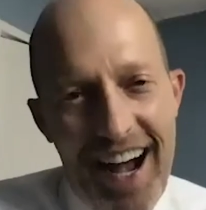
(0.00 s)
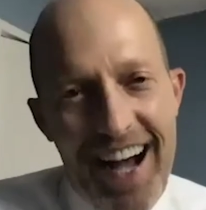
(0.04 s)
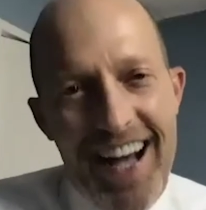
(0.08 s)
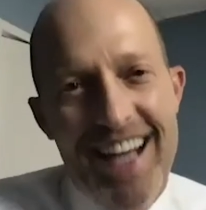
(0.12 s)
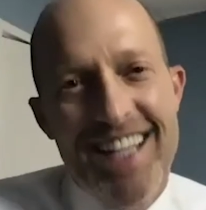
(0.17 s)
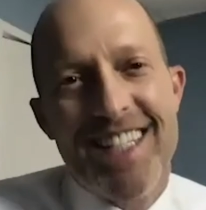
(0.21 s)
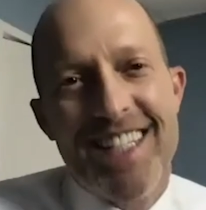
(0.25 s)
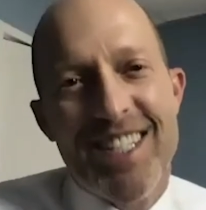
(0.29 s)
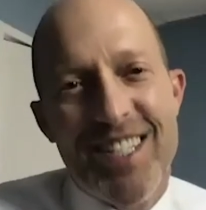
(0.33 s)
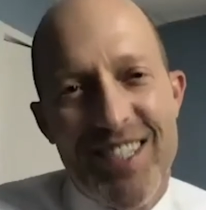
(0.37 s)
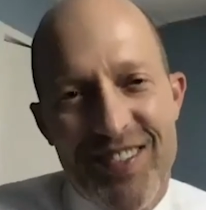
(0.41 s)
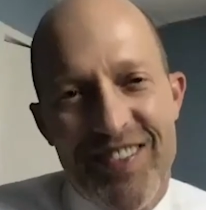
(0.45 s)
with
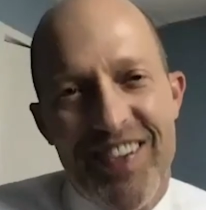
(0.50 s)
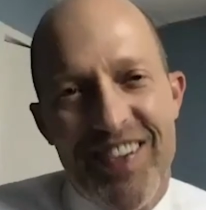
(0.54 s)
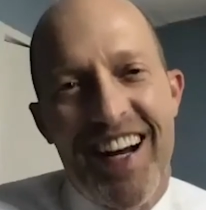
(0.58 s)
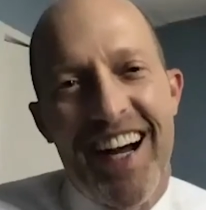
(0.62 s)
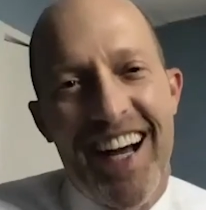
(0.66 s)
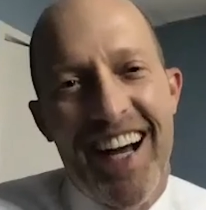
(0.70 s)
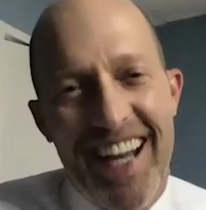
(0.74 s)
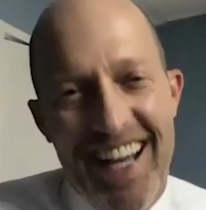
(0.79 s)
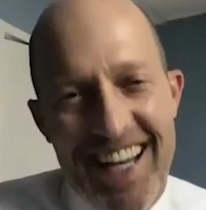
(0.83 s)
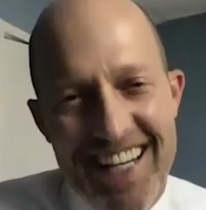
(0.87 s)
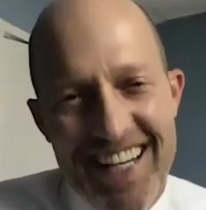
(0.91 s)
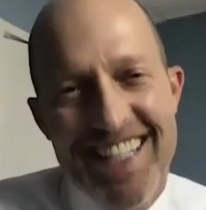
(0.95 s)
the
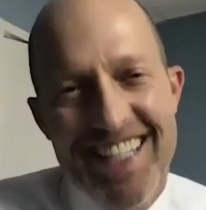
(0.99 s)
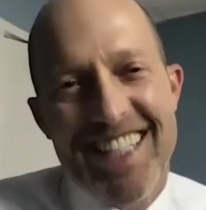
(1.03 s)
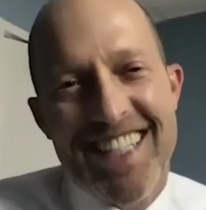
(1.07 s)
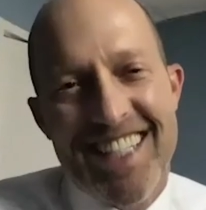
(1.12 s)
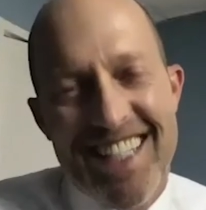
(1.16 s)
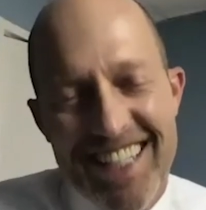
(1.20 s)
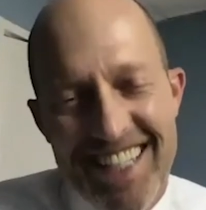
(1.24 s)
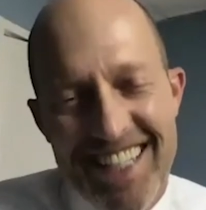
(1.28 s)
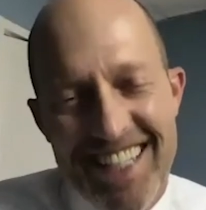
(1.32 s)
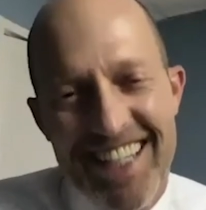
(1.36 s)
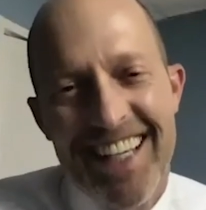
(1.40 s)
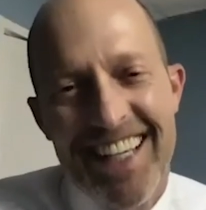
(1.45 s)
toys.
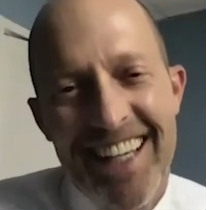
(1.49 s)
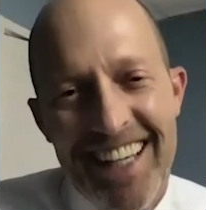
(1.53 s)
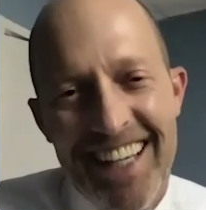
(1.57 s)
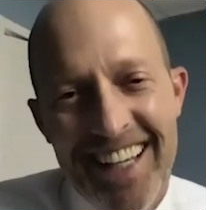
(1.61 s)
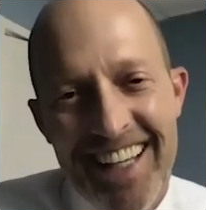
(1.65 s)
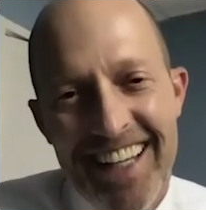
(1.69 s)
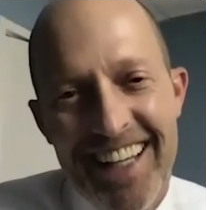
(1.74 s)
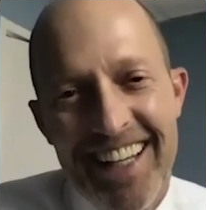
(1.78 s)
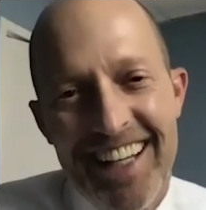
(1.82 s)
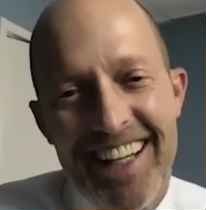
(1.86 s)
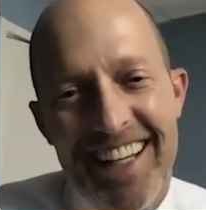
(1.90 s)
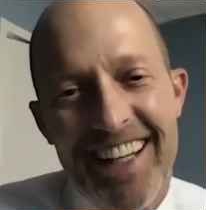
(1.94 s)
But
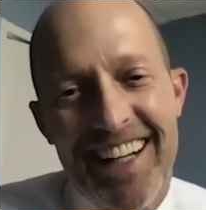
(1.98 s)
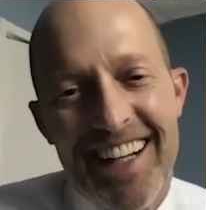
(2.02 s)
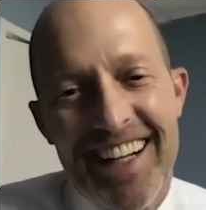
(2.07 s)
that was a